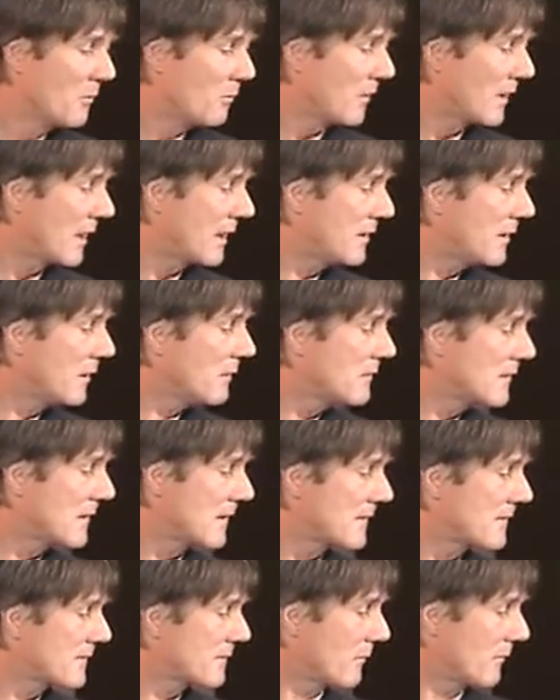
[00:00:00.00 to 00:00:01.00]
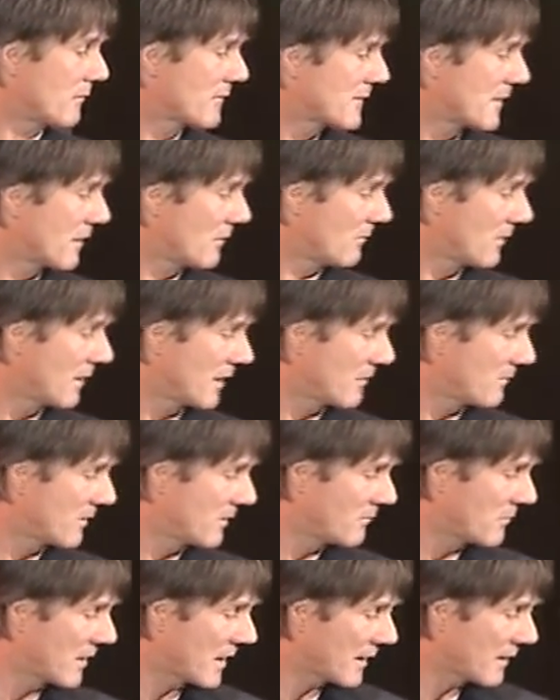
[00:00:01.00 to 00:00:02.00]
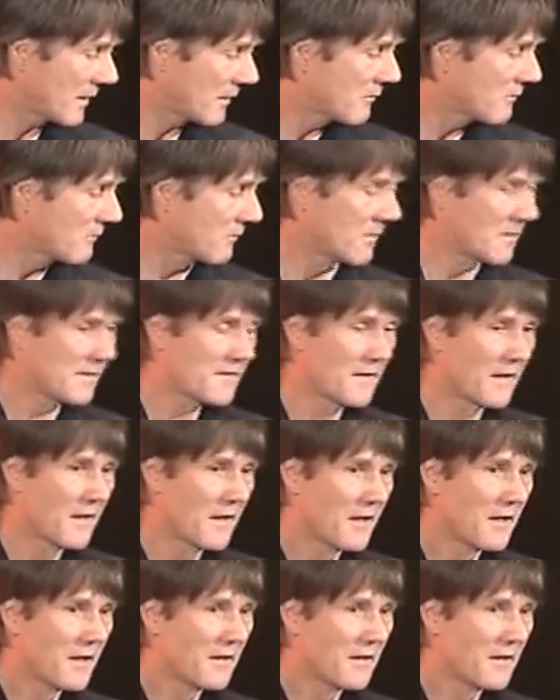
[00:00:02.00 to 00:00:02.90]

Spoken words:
What I noticed also when I went back was